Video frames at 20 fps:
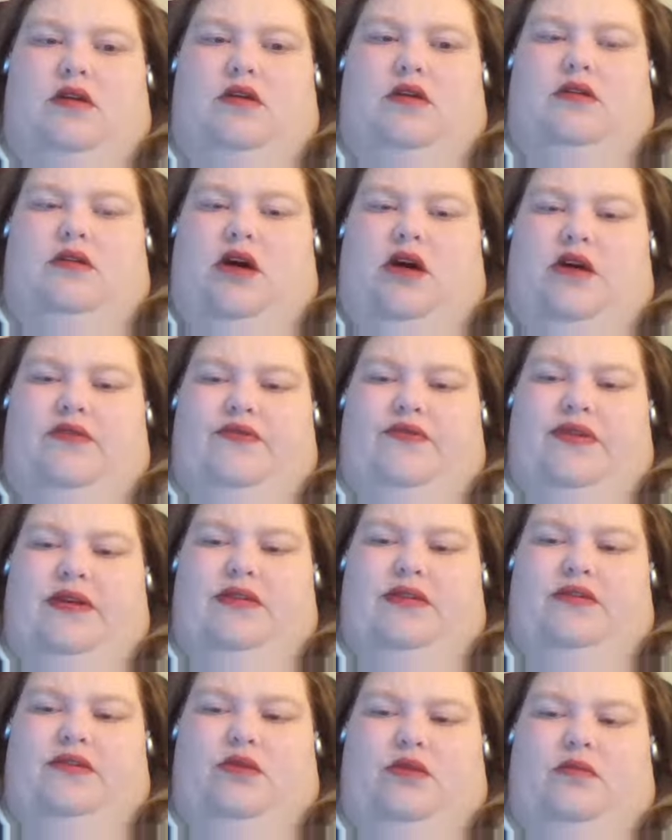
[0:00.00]

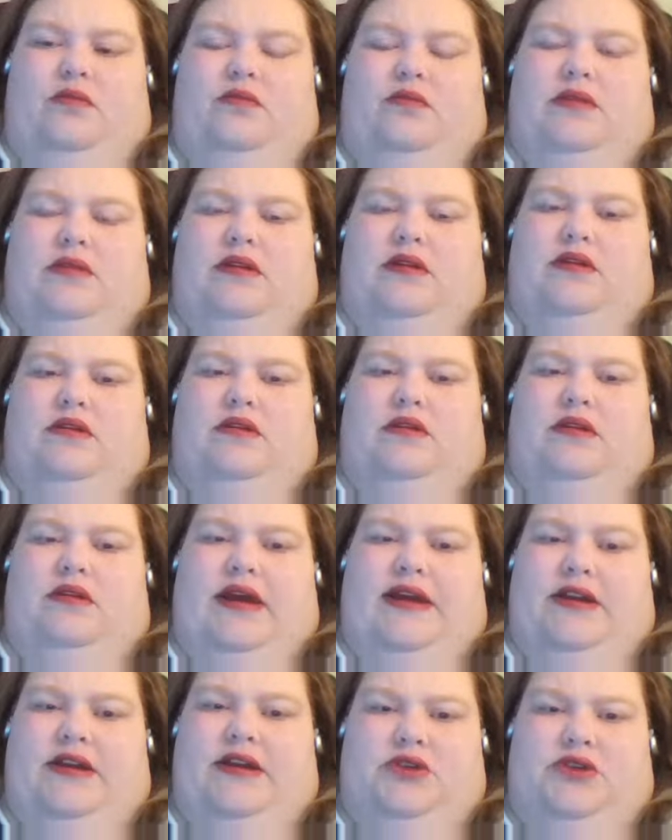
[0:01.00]
coffee on
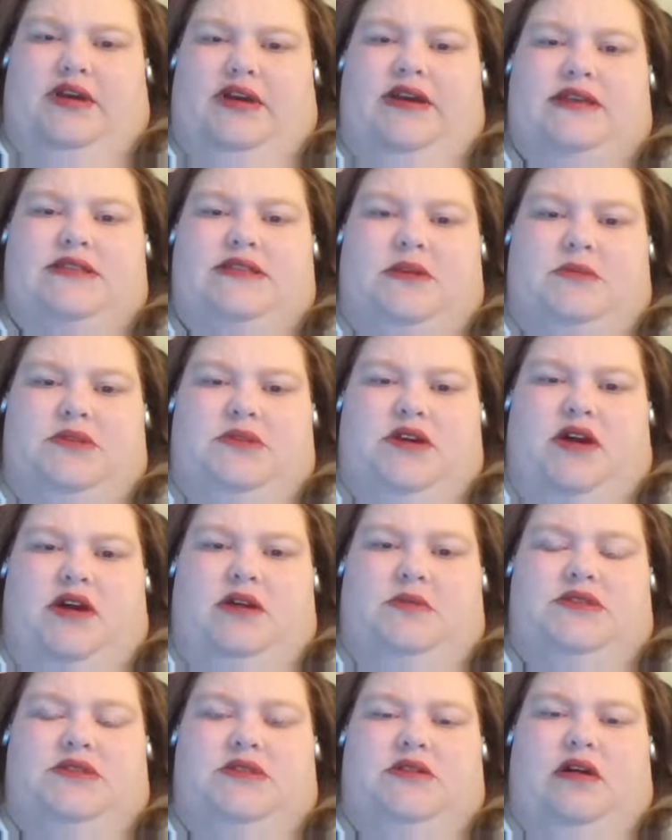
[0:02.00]
I can drink it
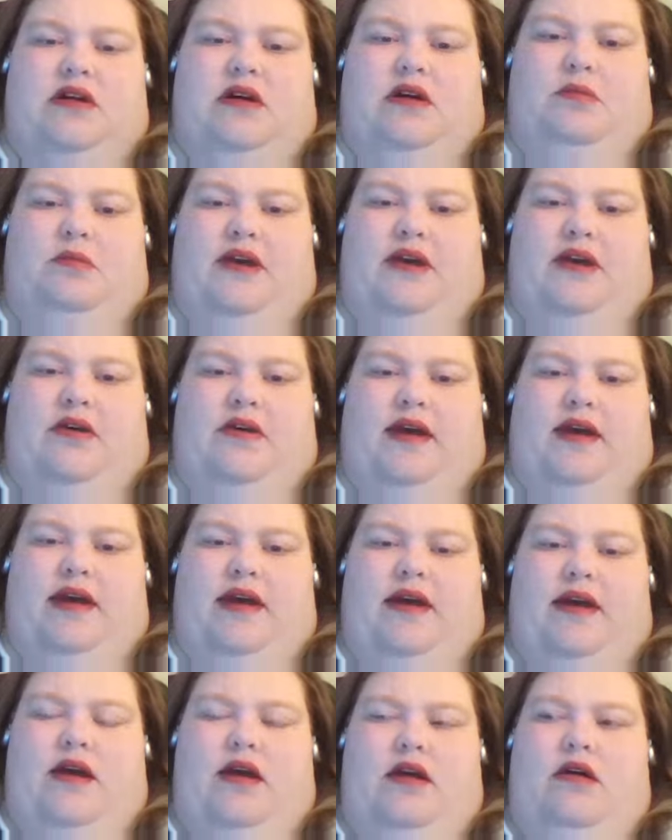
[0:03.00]
sometimes and I'll be
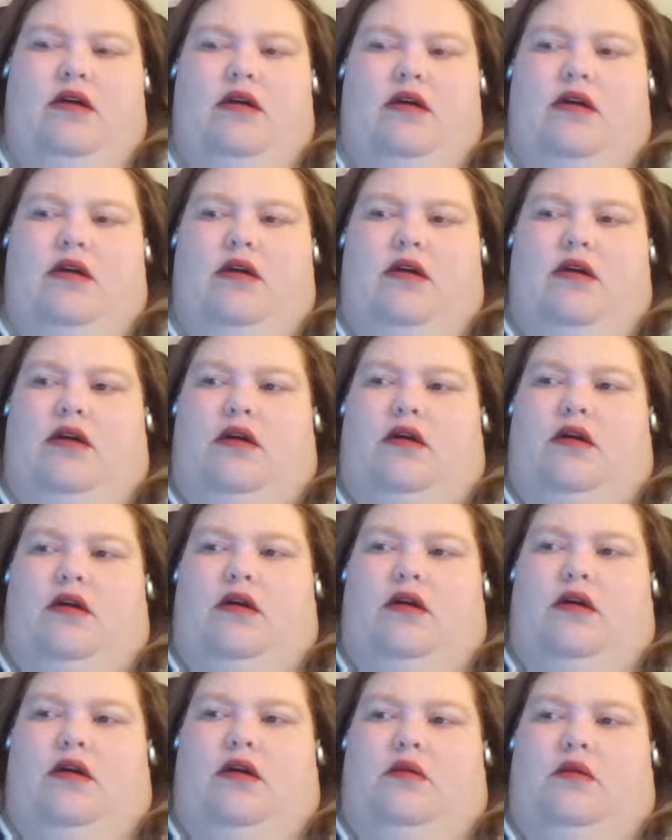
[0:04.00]
okay,
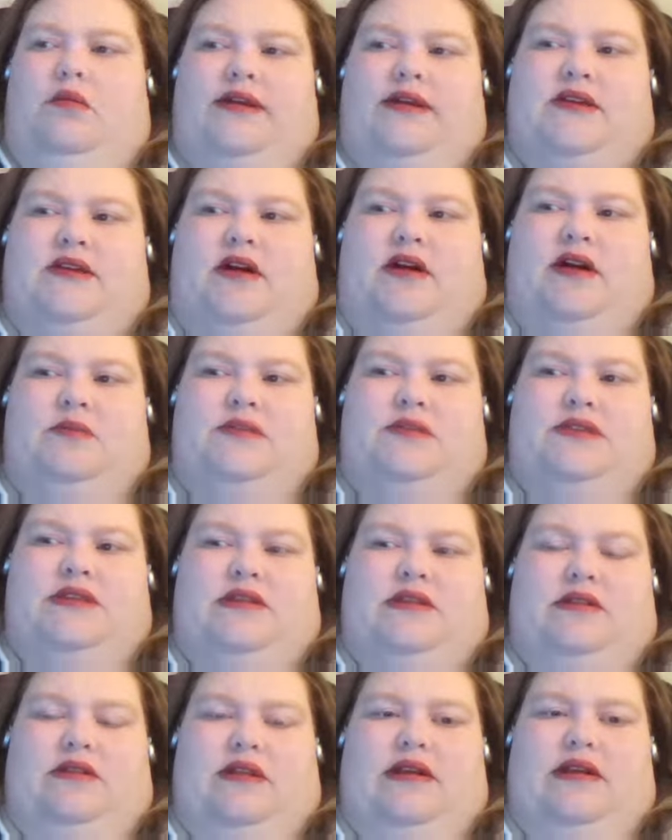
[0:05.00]
but a lot of times
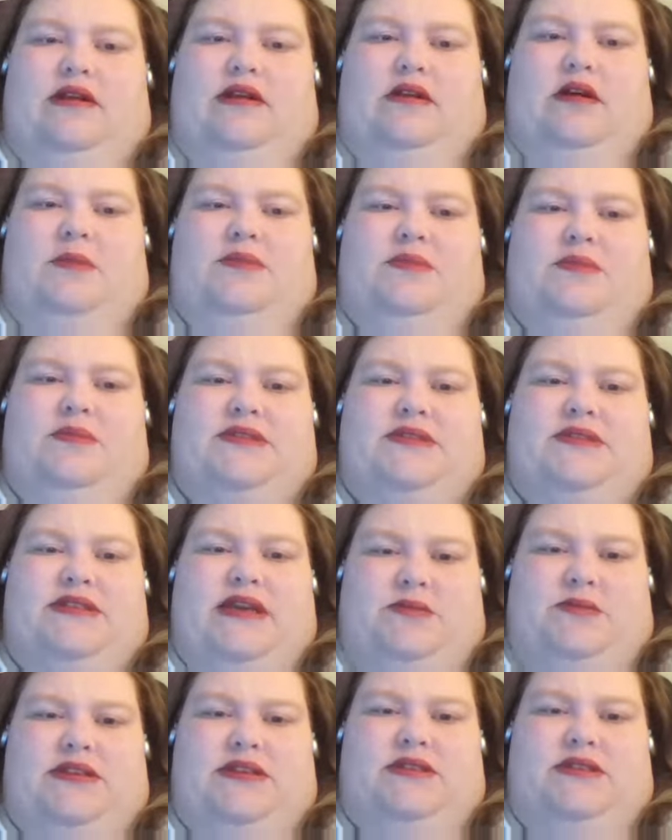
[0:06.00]
it like upsets
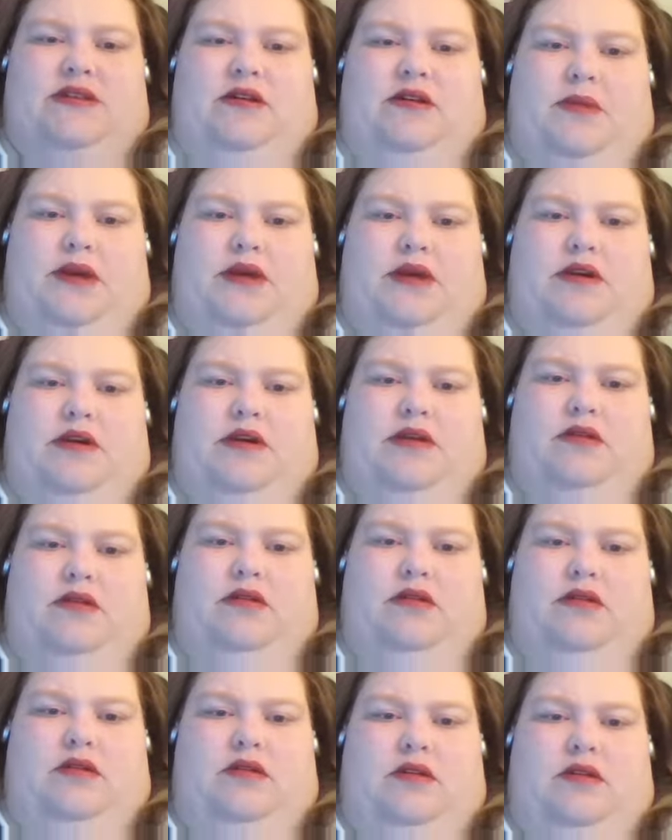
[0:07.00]
my stomach
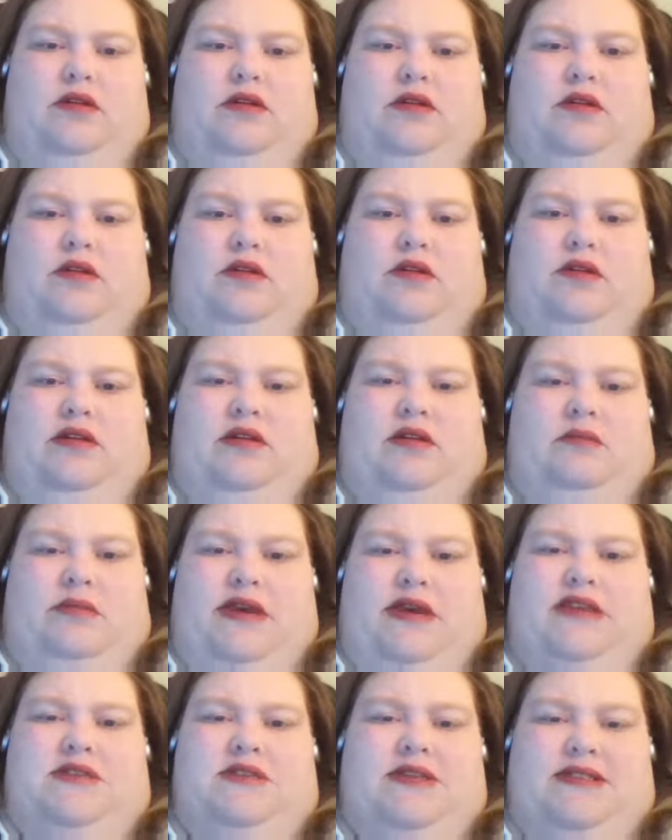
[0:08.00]
and it
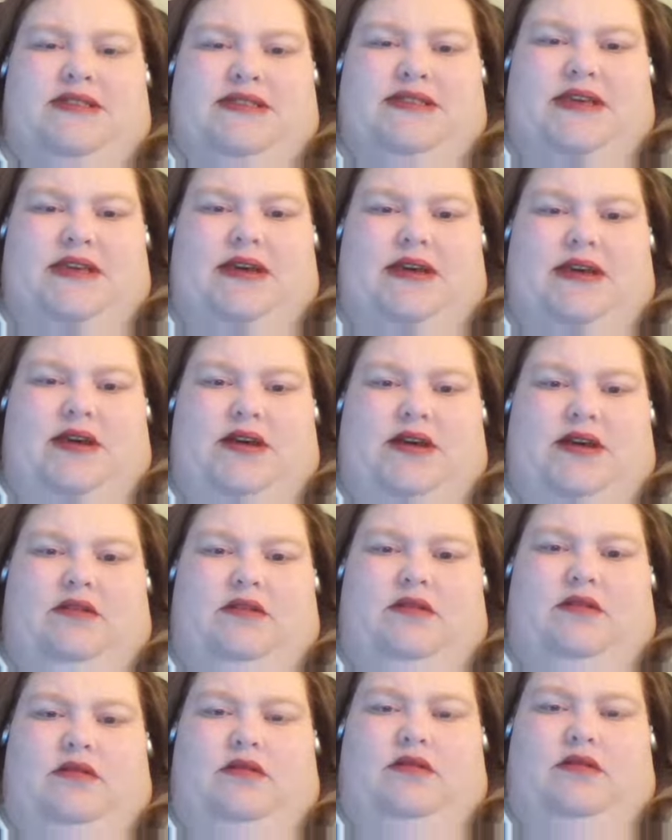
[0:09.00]
makes me sick
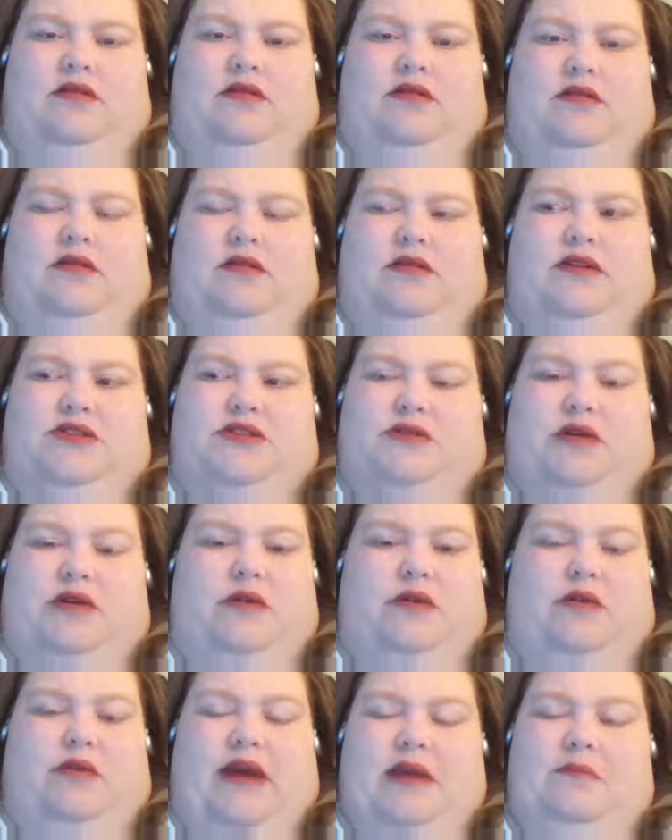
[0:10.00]
and then I'll just throw
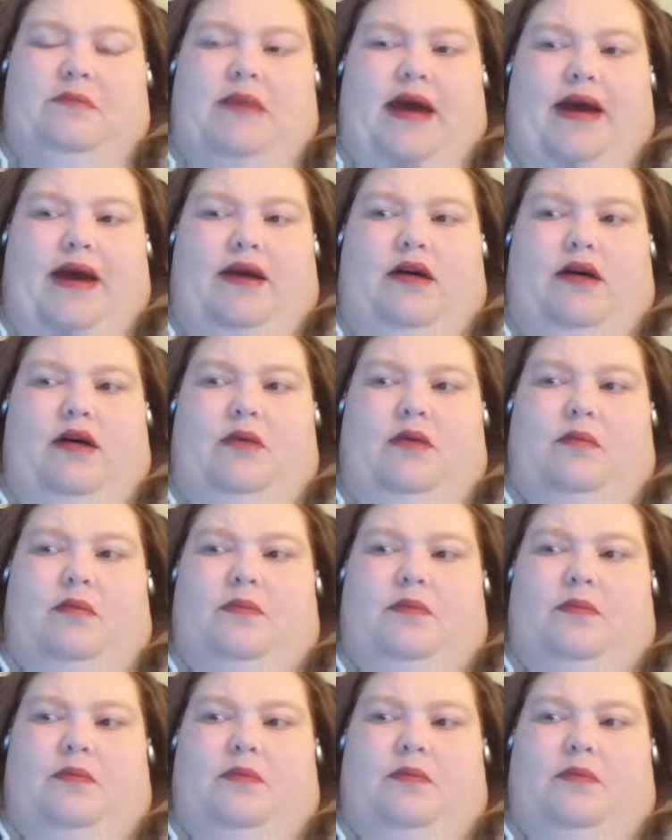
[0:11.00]
it right back up.